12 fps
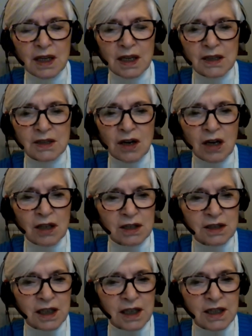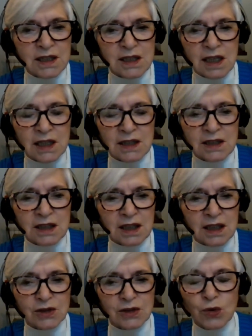and holidays and
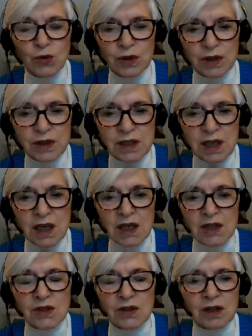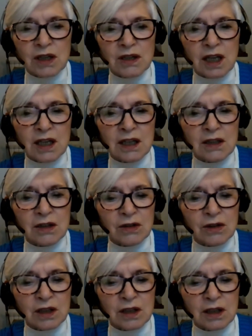tours so that they can
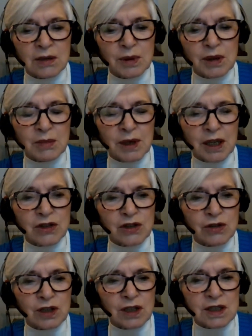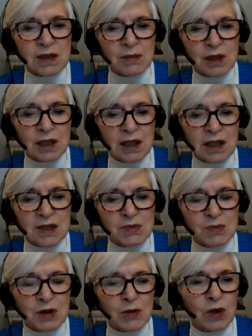learn a little bit about Judaism. And it has
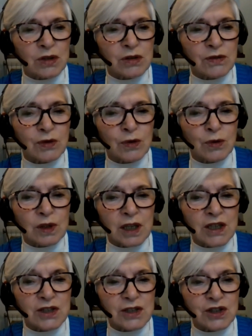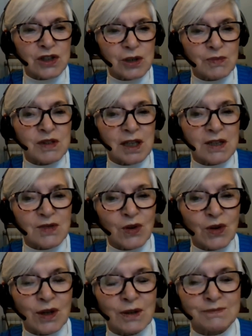been a wonderful relationship thus
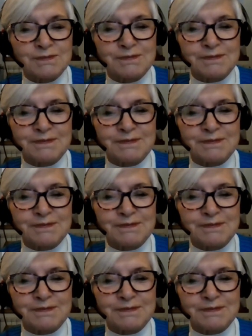far.